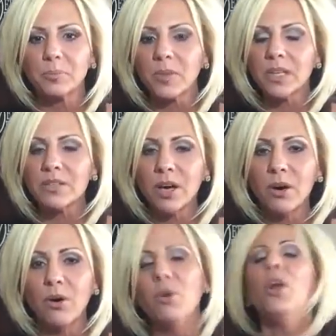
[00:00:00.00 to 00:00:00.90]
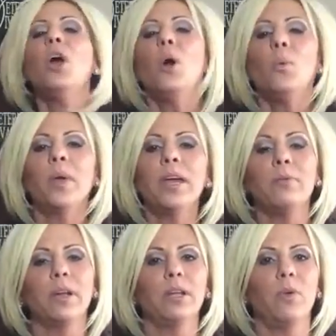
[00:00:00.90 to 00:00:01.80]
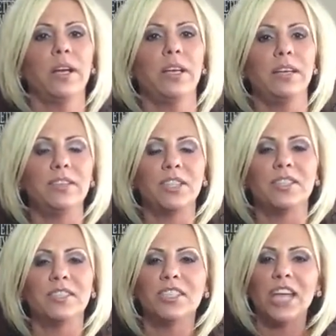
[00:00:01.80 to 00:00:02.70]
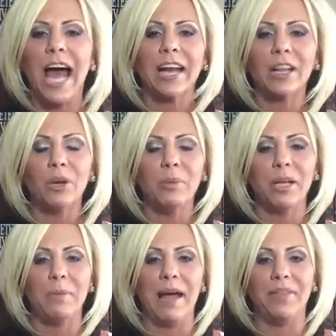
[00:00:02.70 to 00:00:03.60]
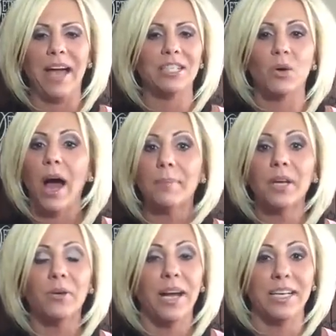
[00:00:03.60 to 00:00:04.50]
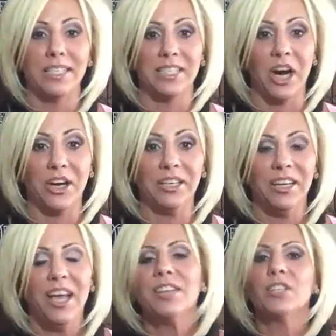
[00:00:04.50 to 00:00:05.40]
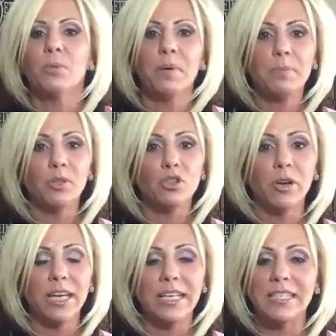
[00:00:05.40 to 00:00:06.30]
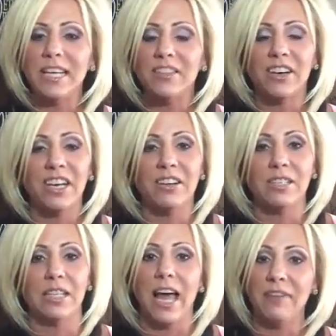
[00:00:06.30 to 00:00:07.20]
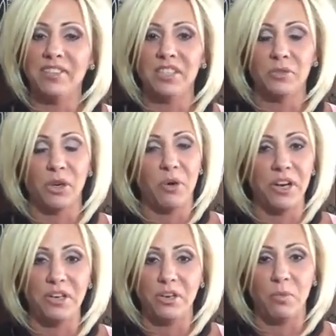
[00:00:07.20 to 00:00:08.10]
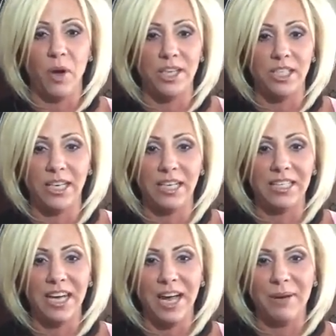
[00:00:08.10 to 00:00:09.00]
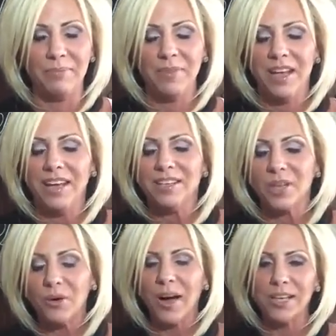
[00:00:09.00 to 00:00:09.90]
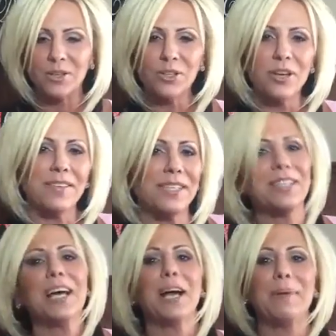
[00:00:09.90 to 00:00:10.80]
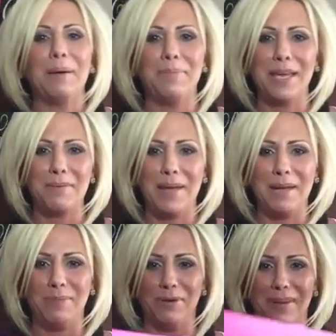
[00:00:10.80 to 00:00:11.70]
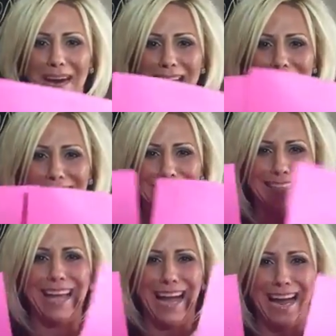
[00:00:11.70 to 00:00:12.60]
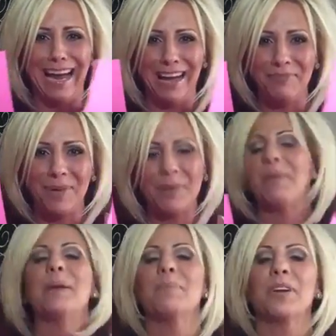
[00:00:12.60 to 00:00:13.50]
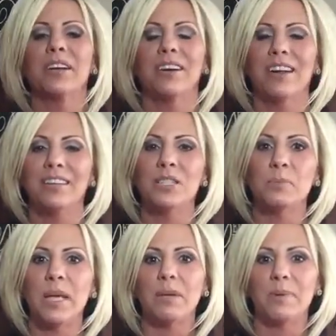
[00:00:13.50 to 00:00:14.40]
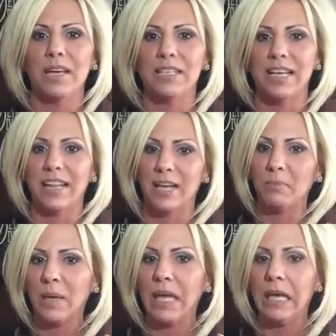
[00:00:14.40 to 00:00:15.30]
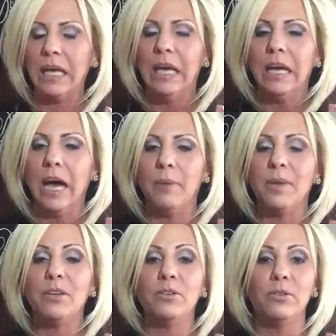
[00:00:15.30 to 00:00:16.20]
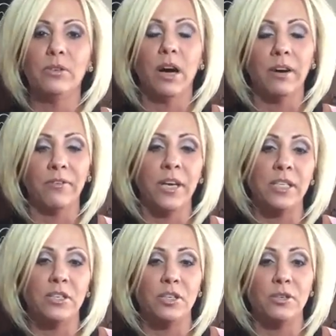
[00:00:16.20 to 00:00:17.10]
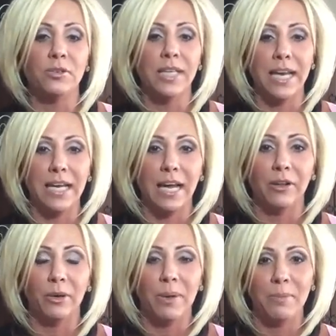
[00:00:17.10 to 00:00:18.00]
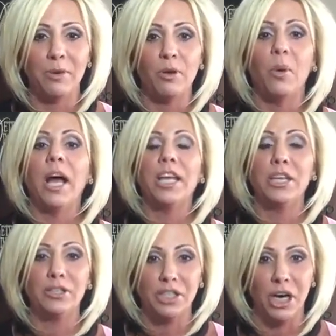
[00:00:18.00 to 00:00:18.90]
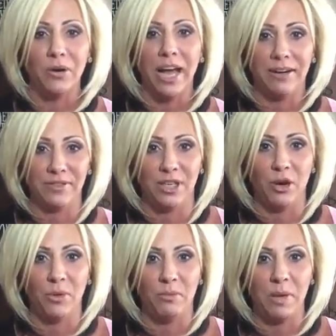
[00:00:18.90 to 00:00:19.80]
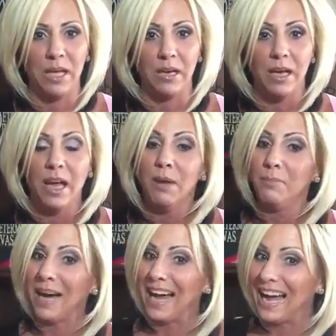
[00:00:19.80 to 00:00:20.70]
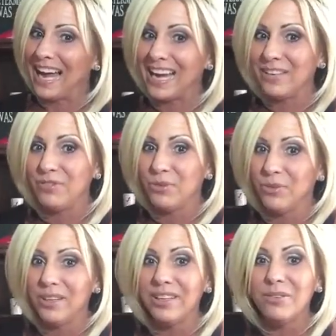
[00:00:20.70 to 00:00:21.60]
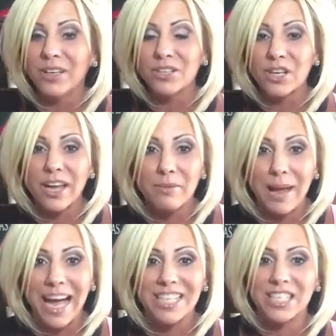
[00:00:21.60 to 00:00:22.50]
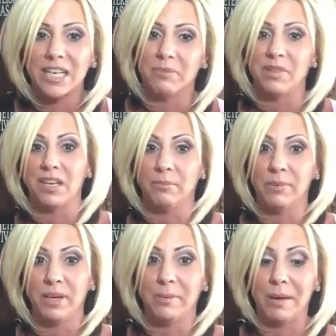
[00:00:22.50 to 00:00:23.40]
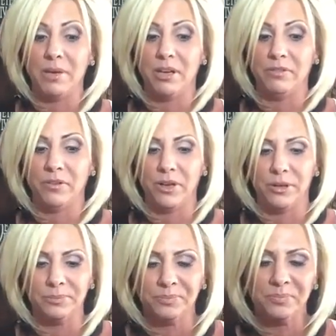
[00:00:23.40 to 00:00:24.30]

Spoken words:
So we really want to just chat a little bit about that. So I'm going to go ahead and get started. So people joining us in, they're going to hear us live. This is recorded. You can watch it anytime. So I told you I was going to talk about pink paper, right? Yeah, I have pink paper here, and it's pink because I like pink. You are free to choose any color of paper you want. You don't have to go with pink. But if you really want to try the magic, I'm thinking pink might be good for you.